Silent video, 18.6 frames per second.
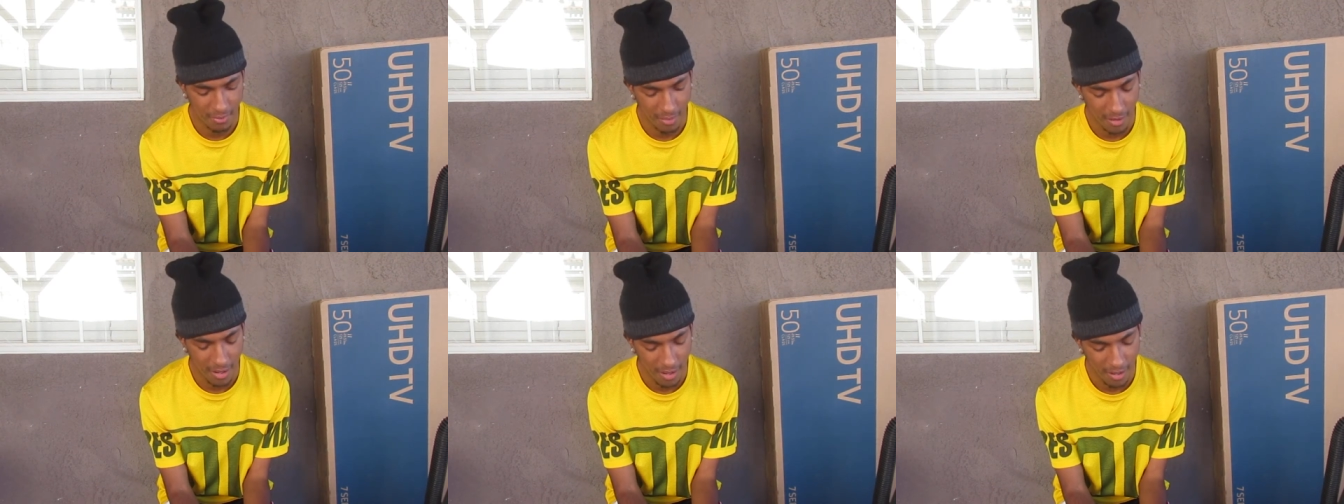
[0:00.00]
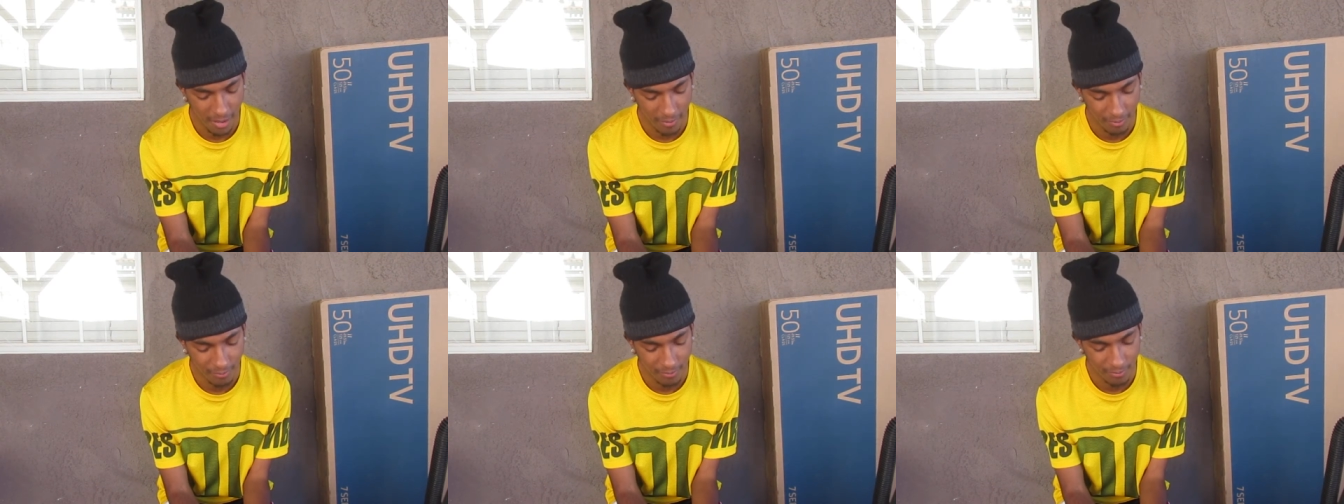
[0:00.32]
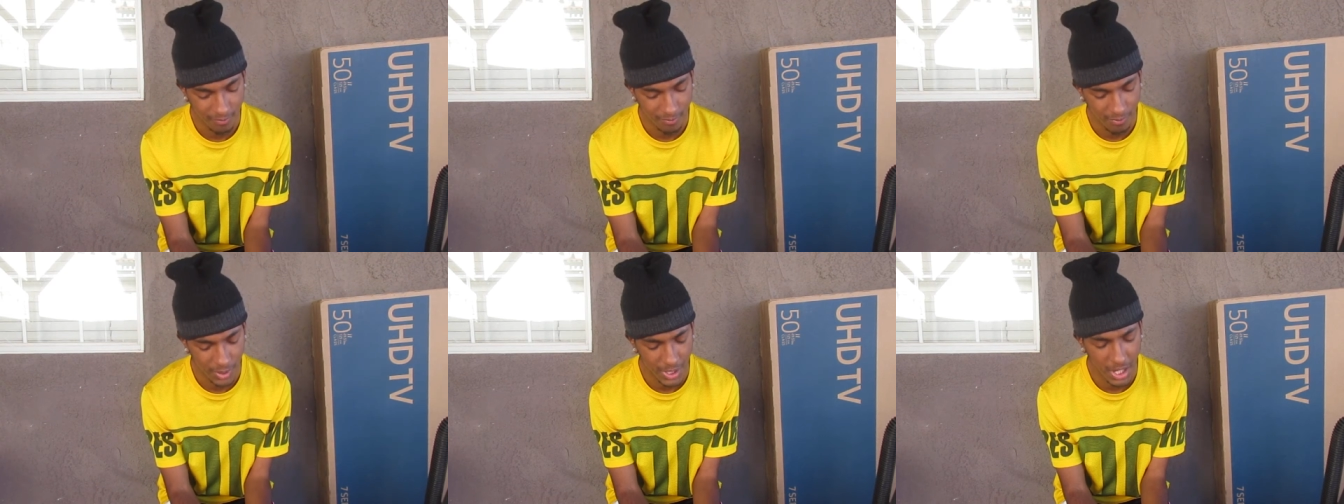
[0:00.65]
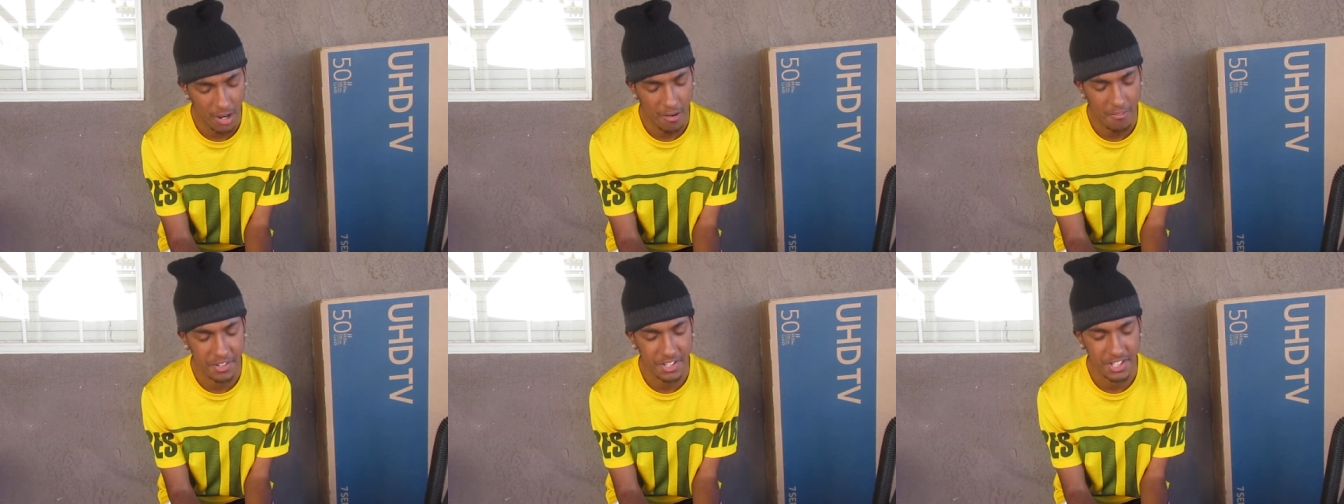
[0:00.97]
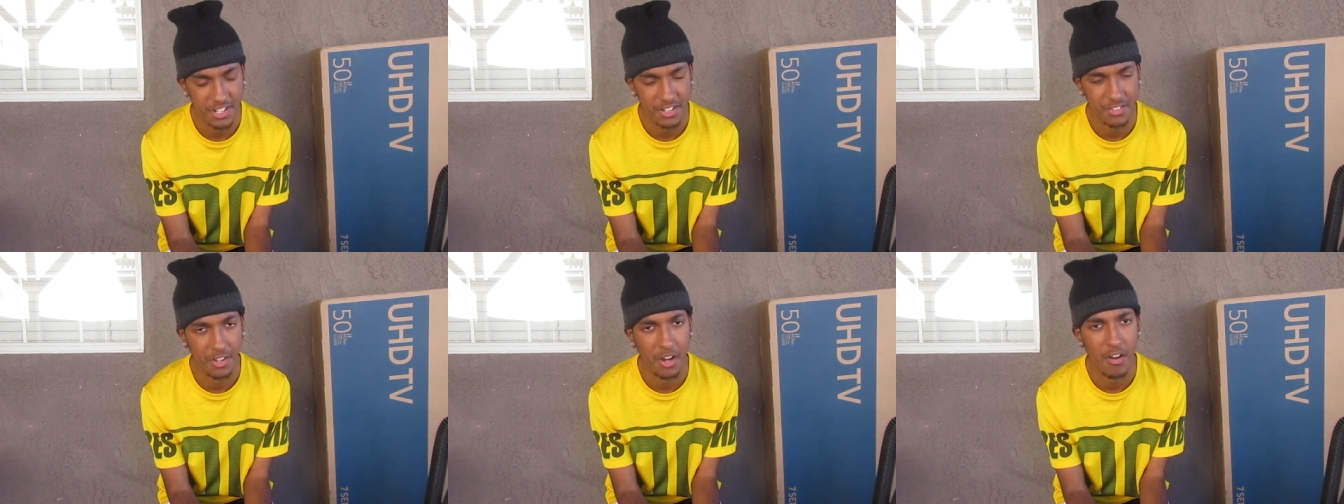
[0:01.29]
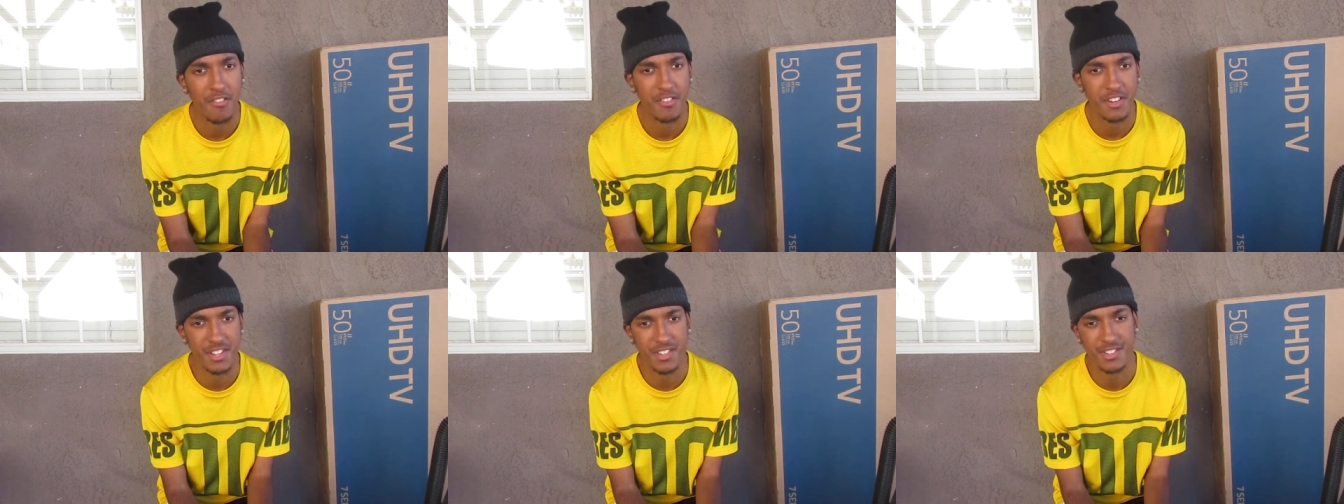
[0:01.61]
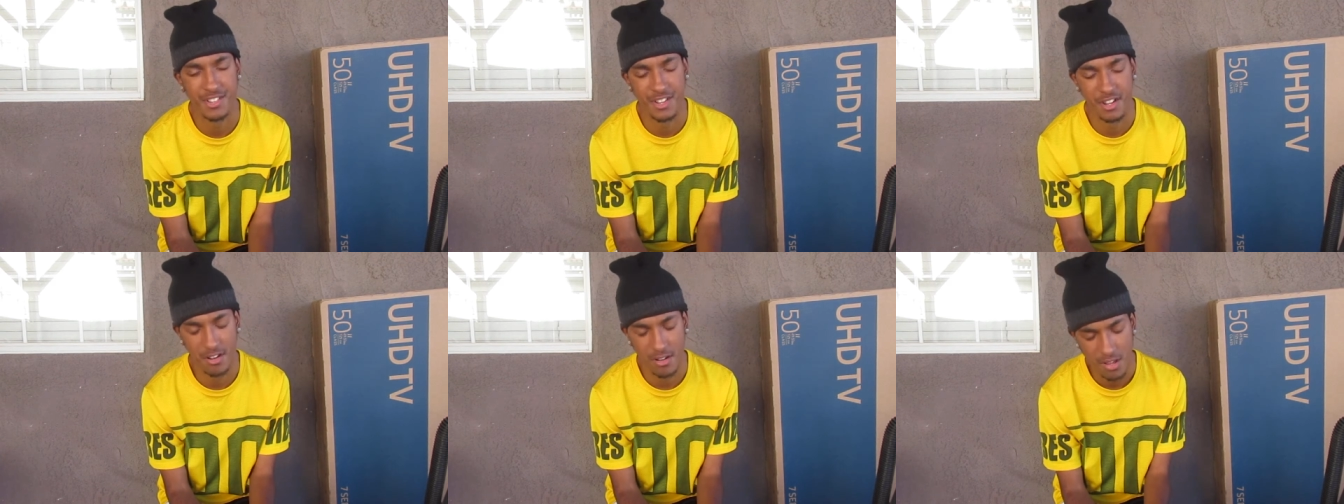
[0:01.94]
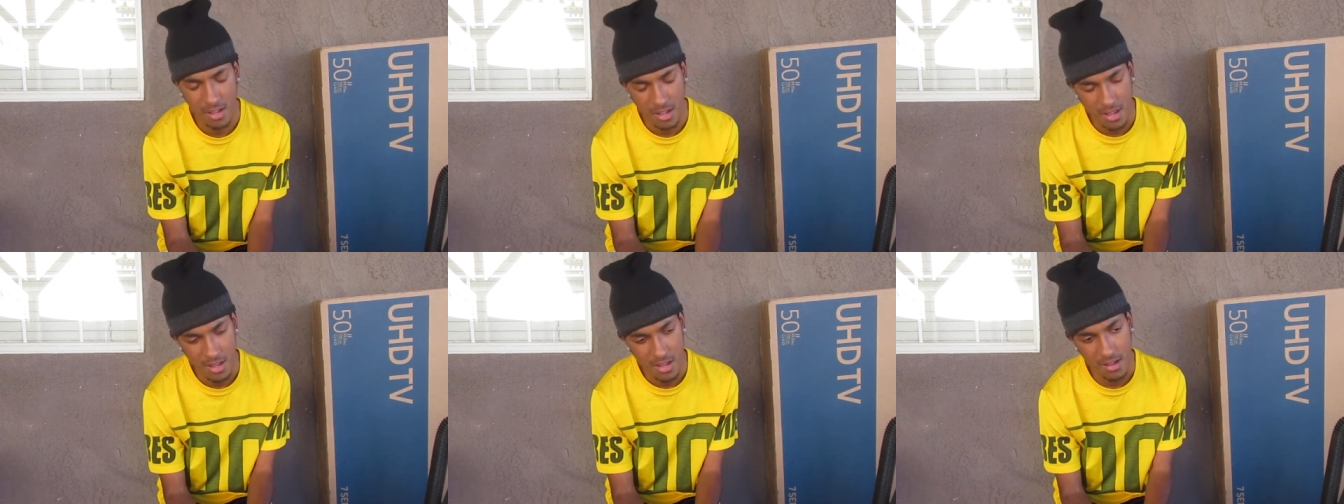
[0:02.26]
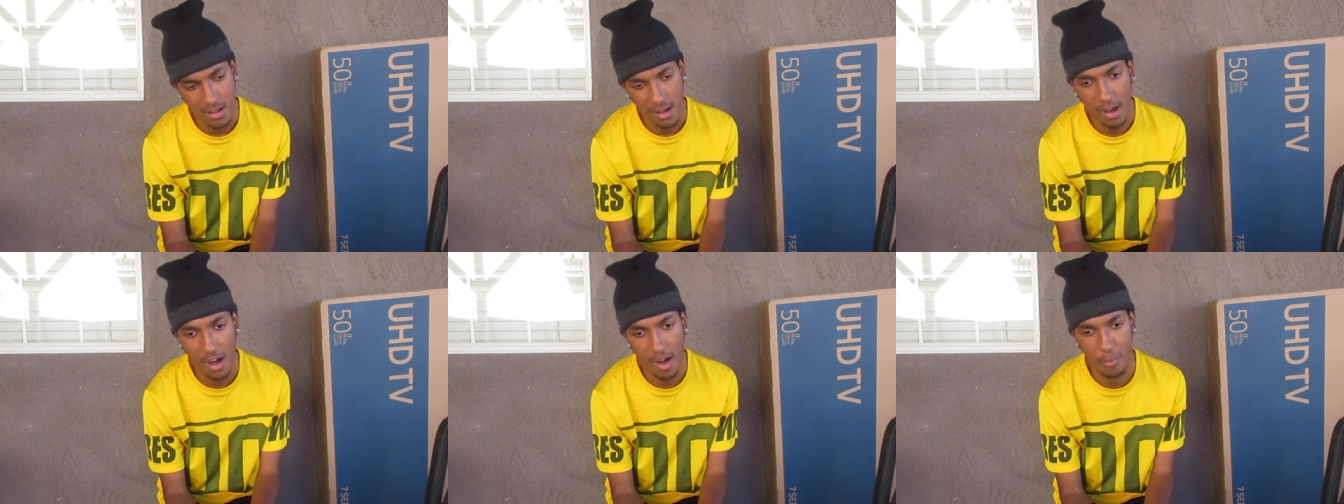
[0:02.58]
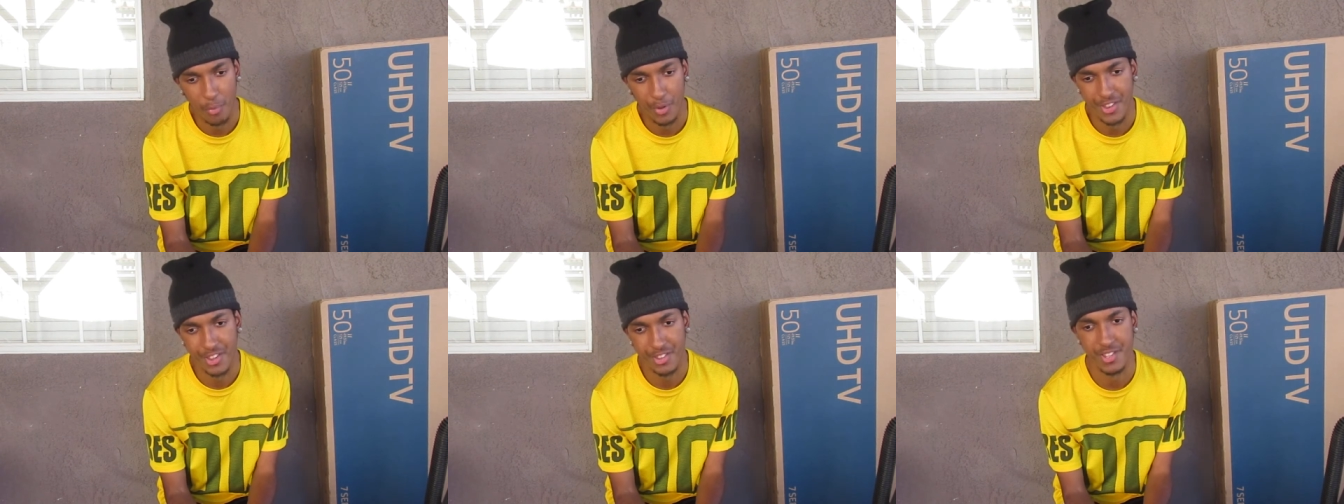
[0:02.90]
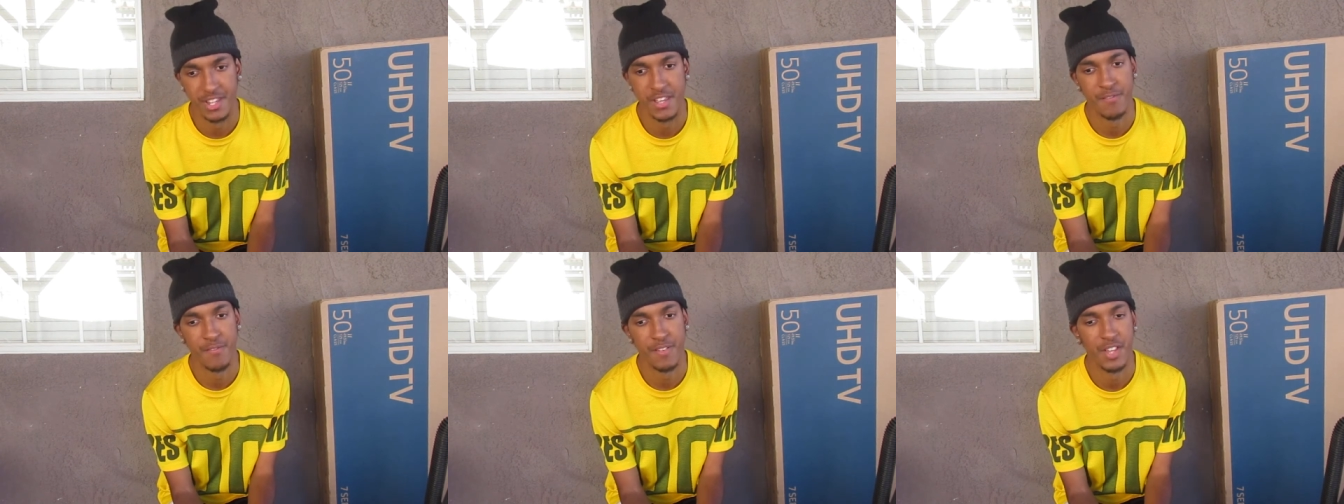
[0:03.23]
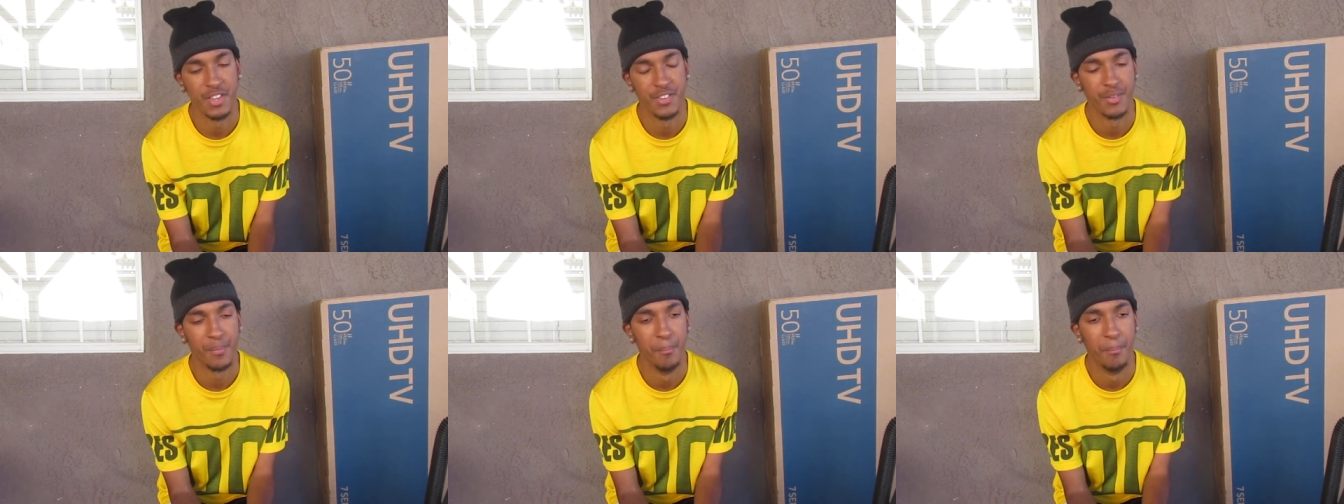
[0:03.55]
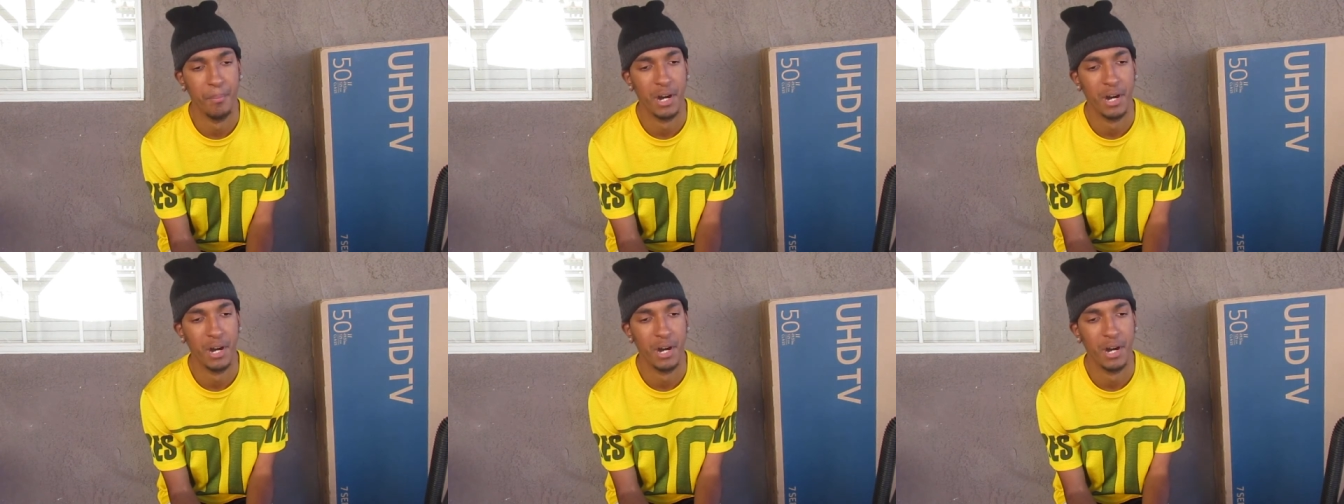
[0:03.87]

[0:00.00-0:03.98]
Um, well, not over the years, over this year um, with this defense.